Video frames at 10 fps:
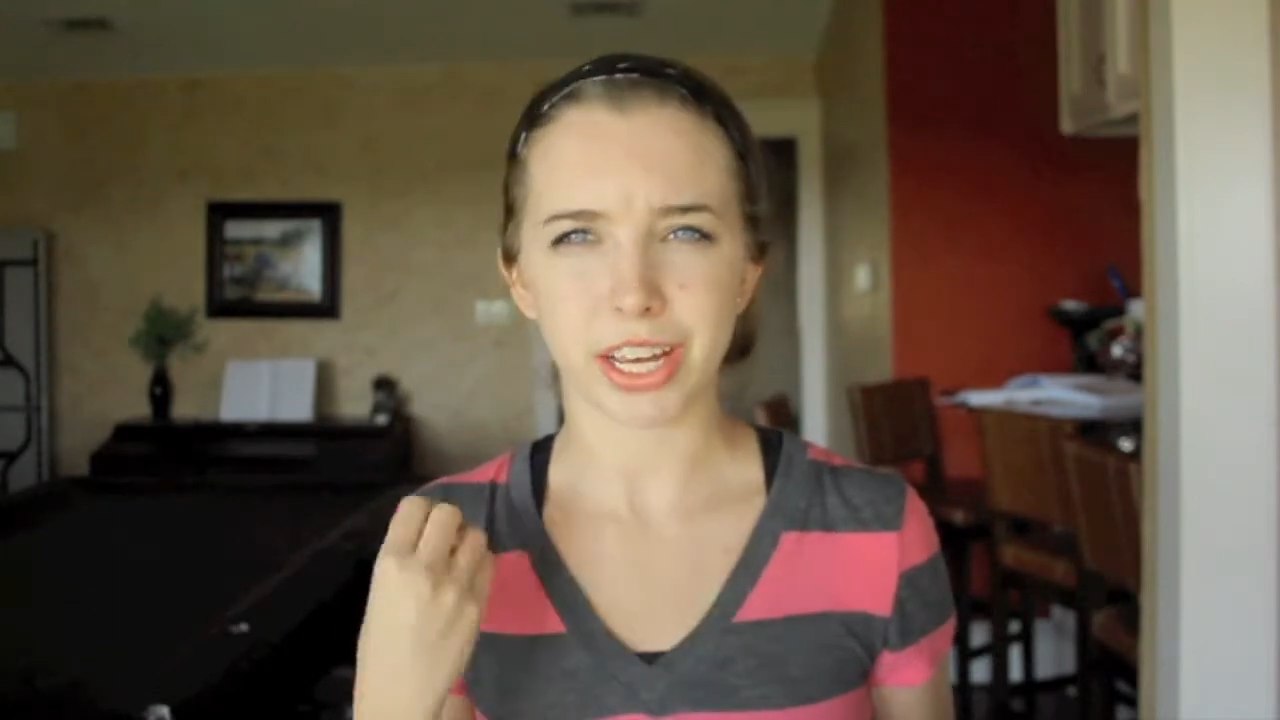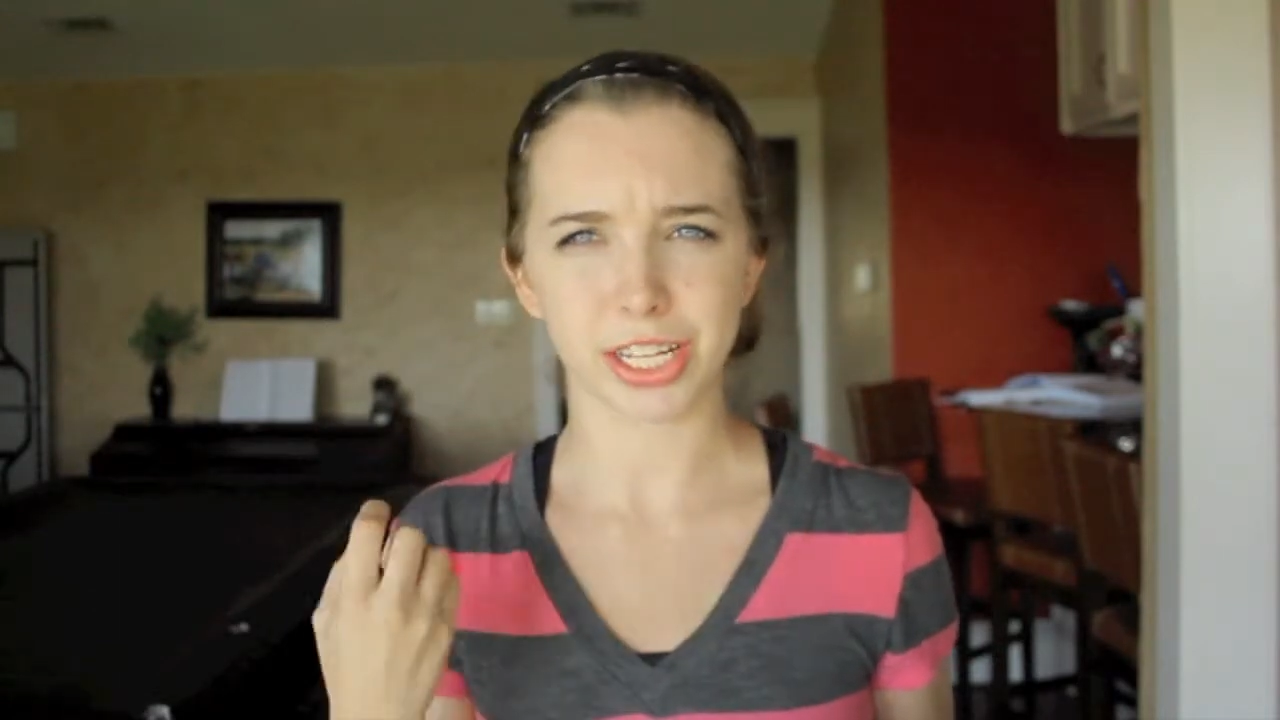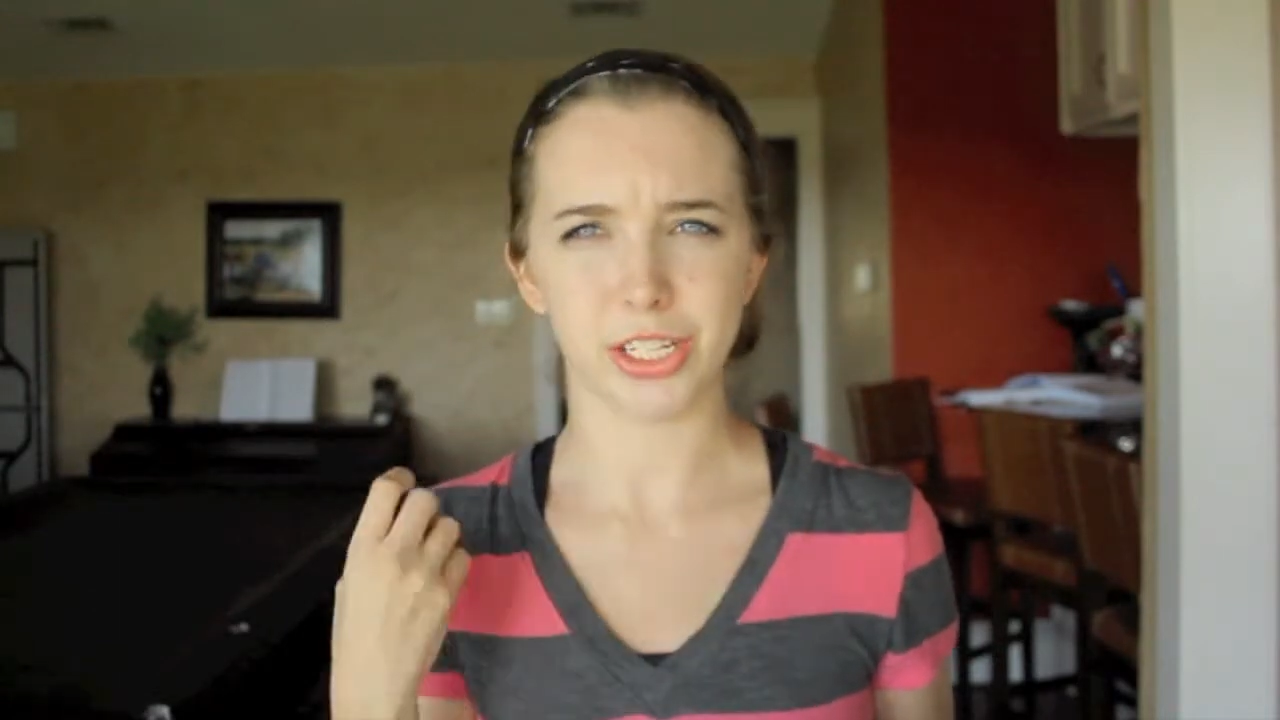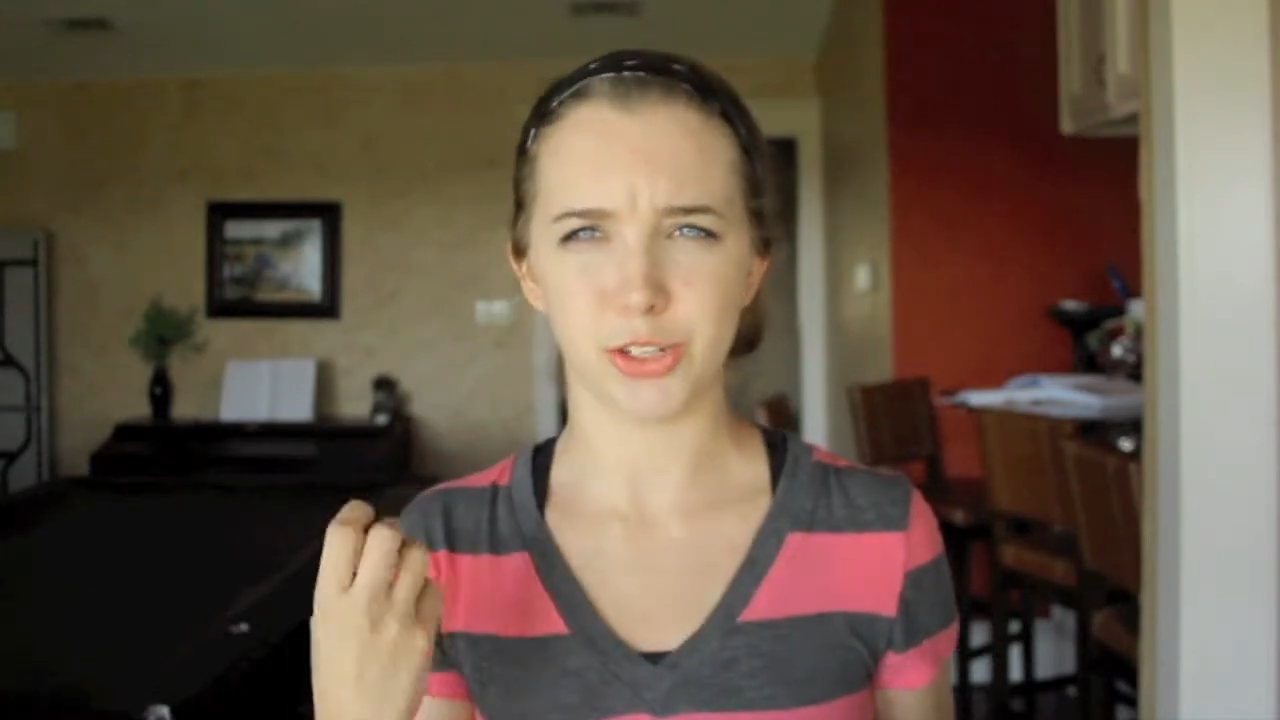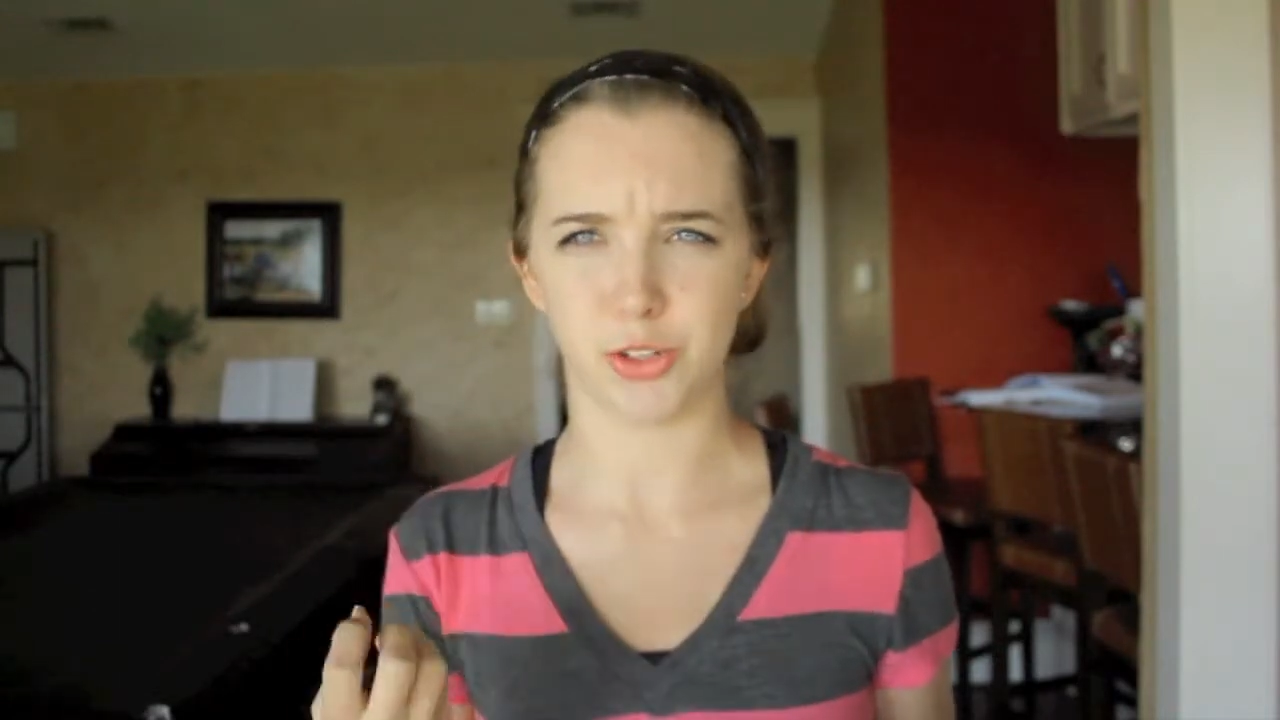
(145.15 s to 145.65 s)

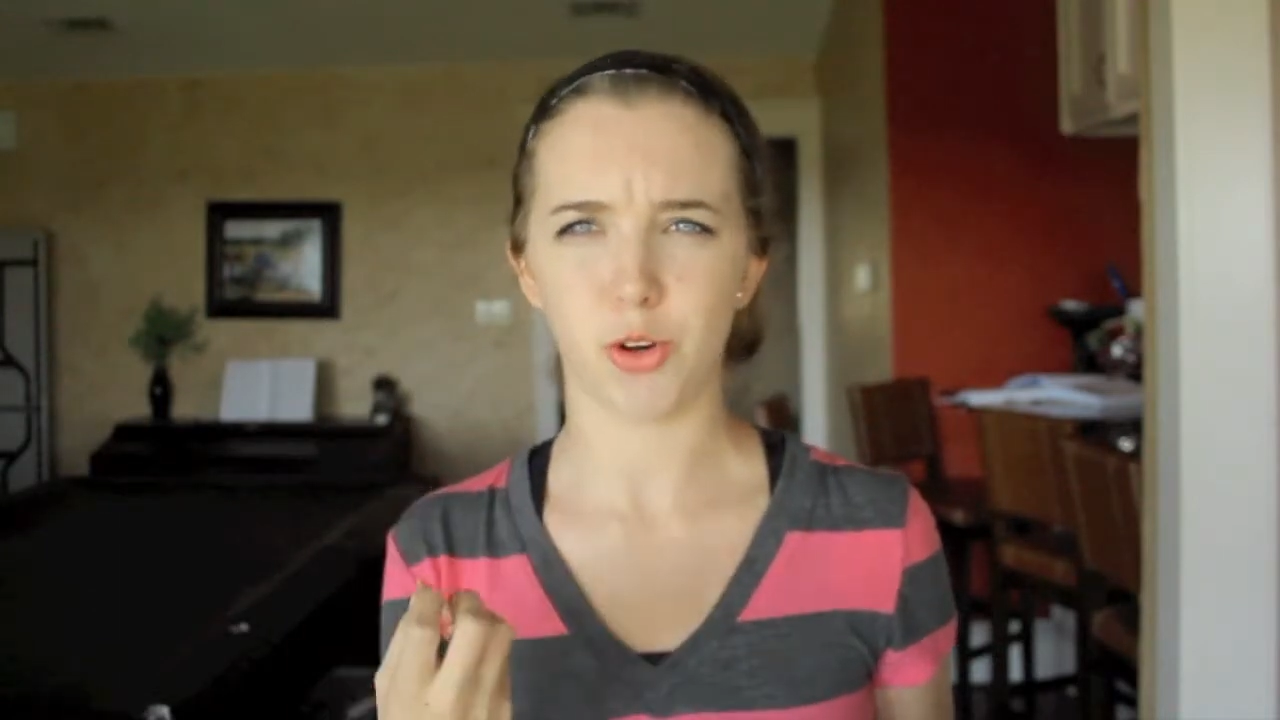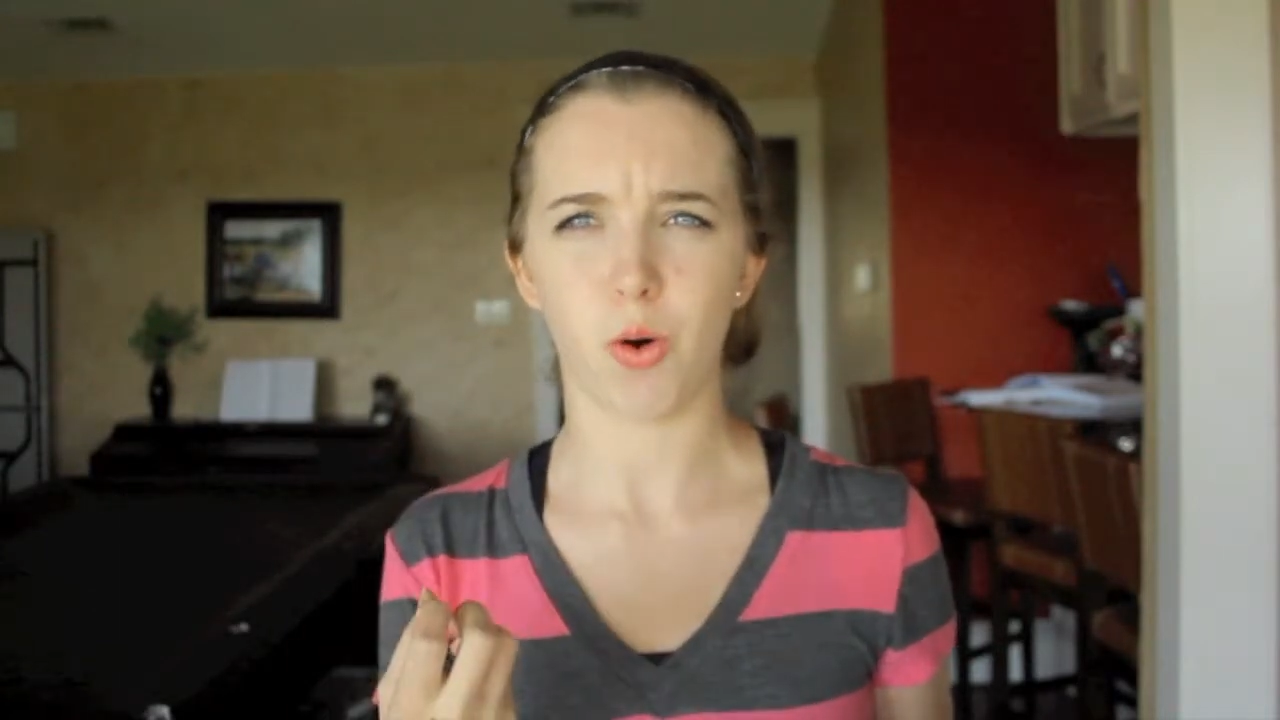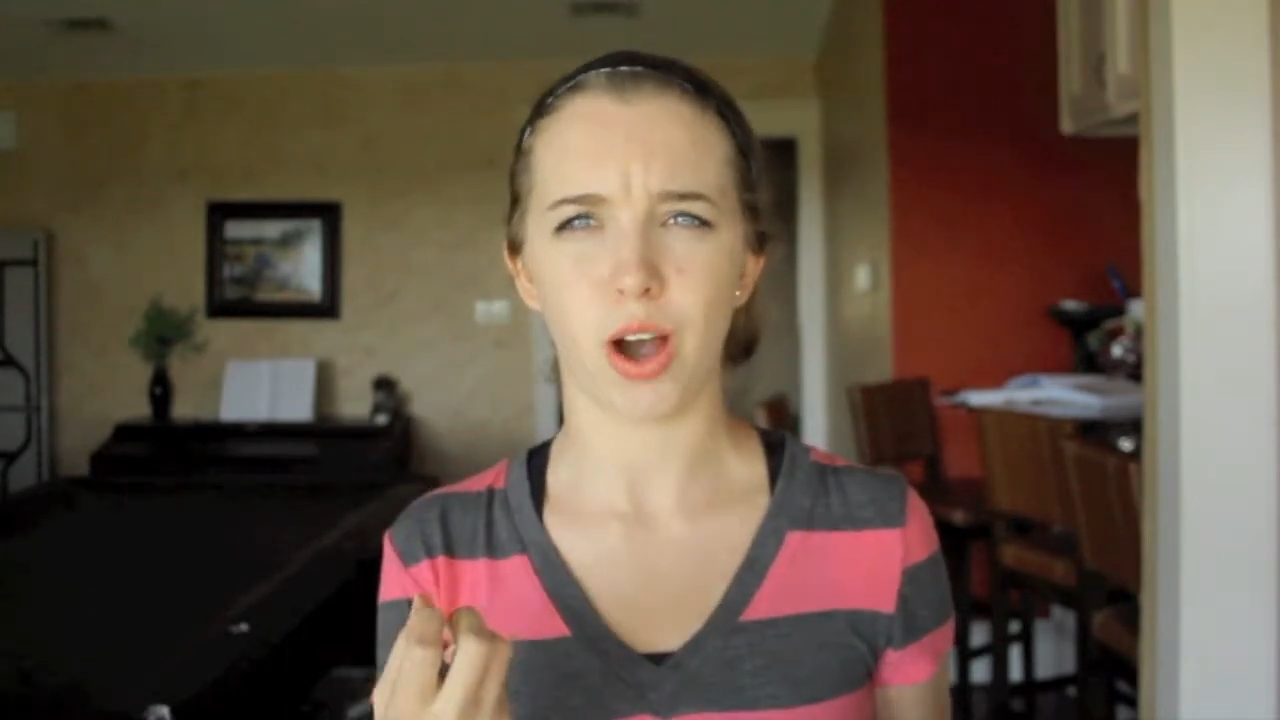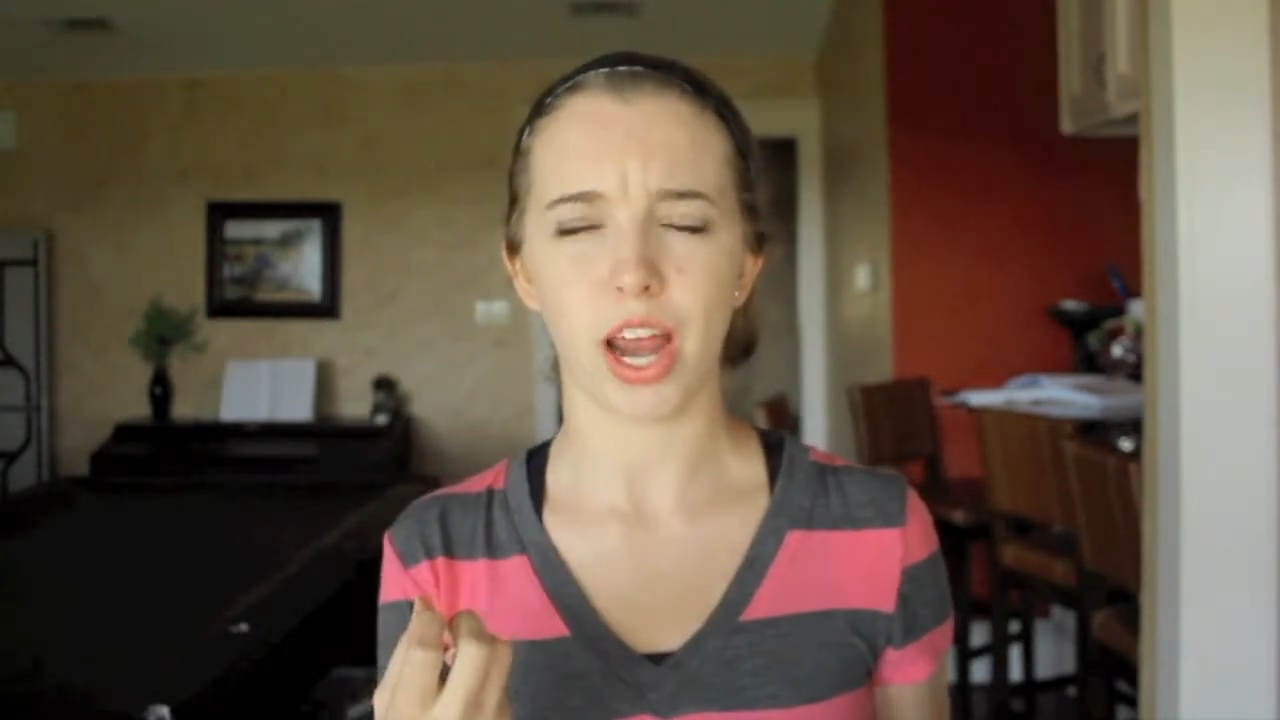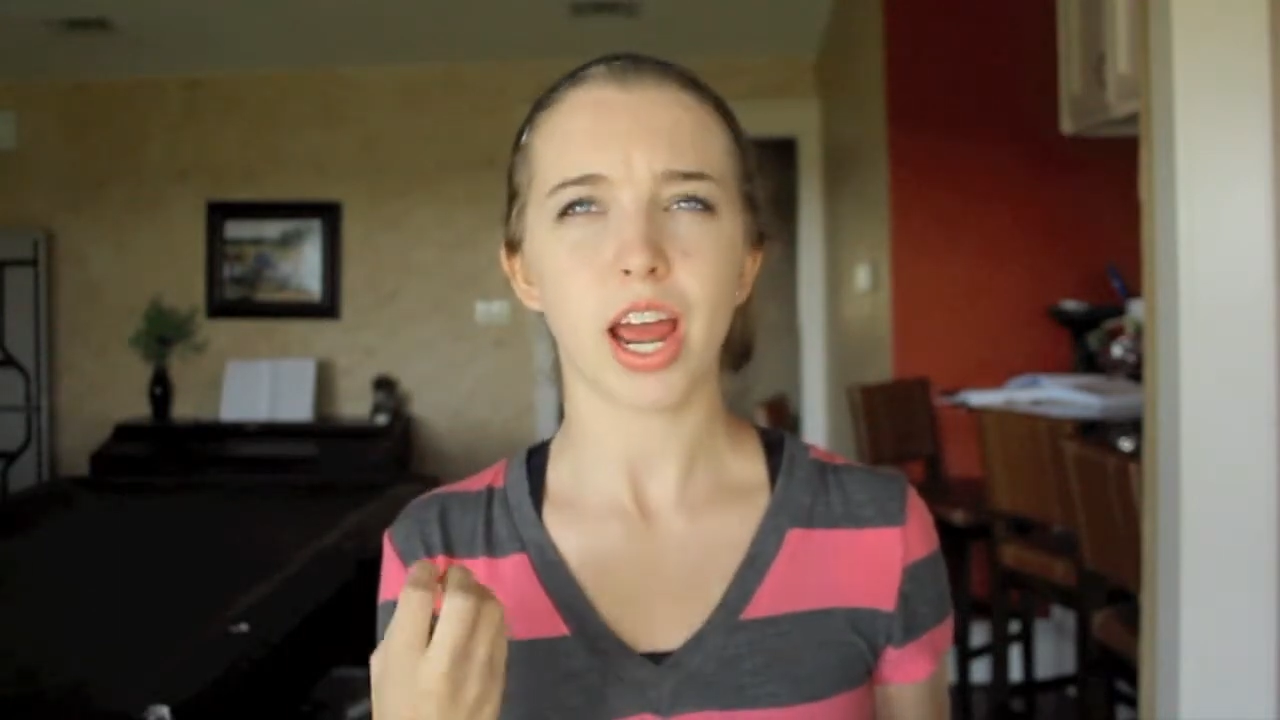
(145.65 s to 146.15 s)
His
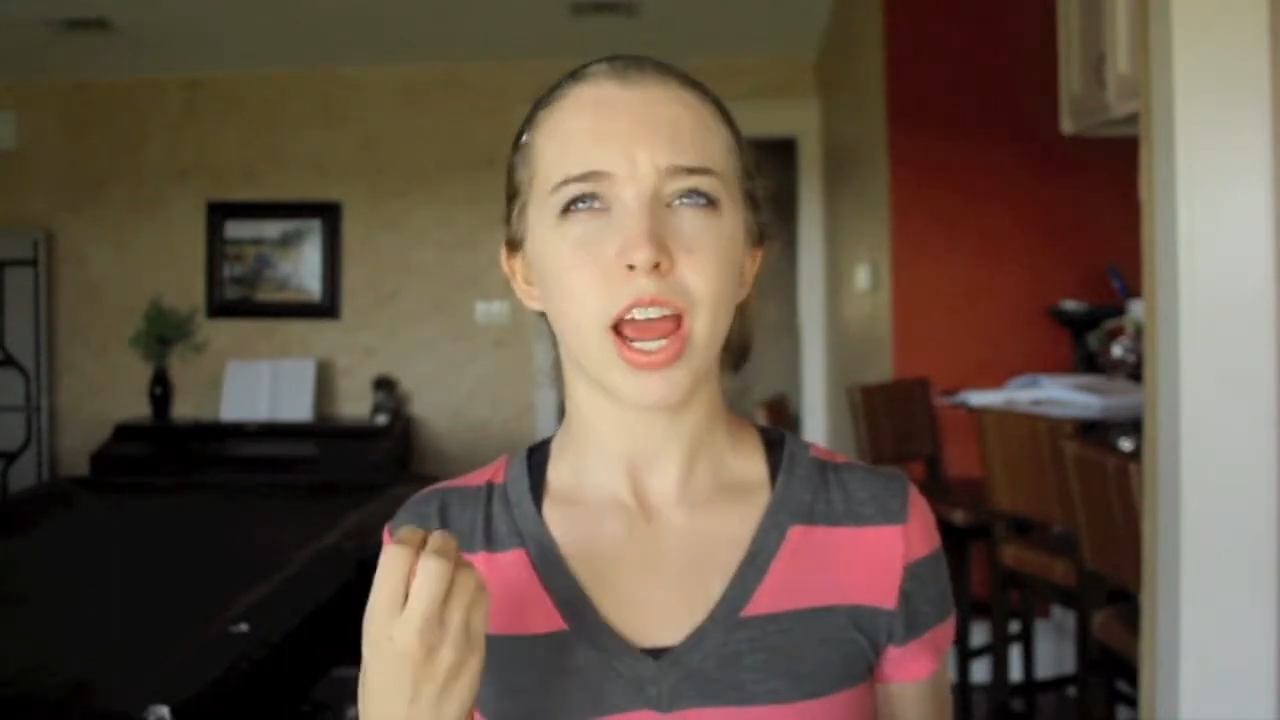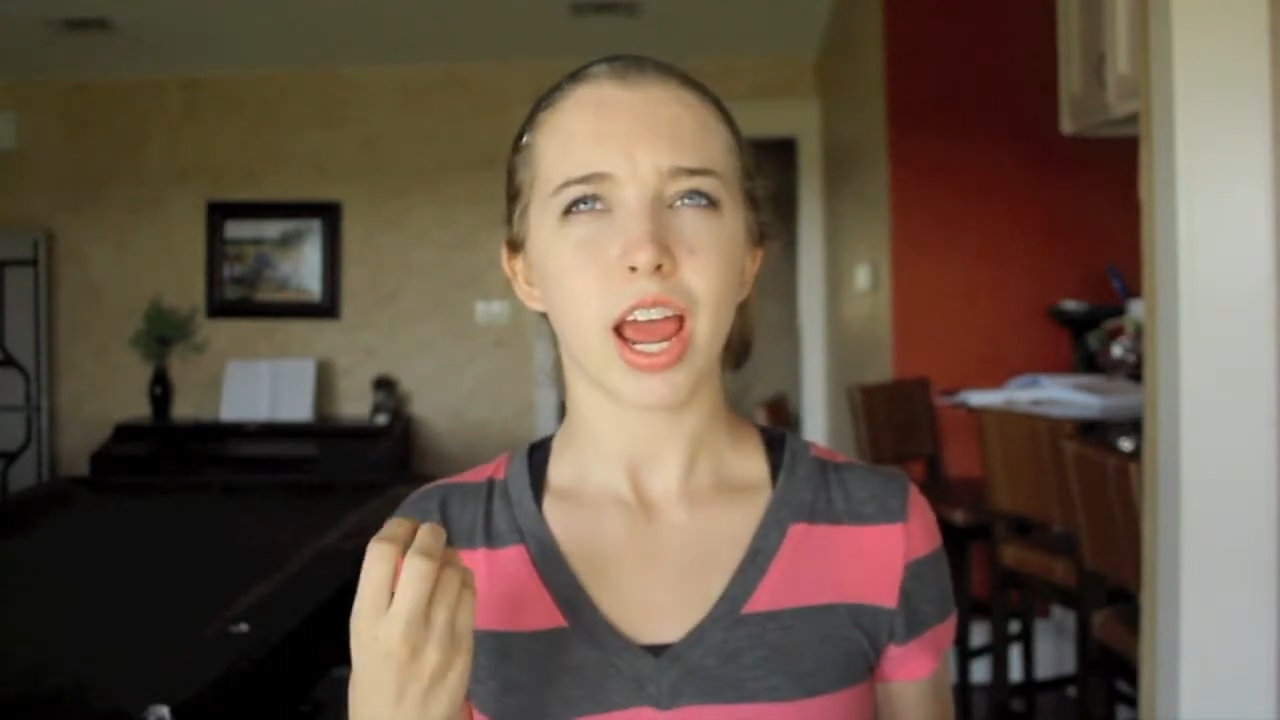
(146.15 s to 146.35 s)
joy.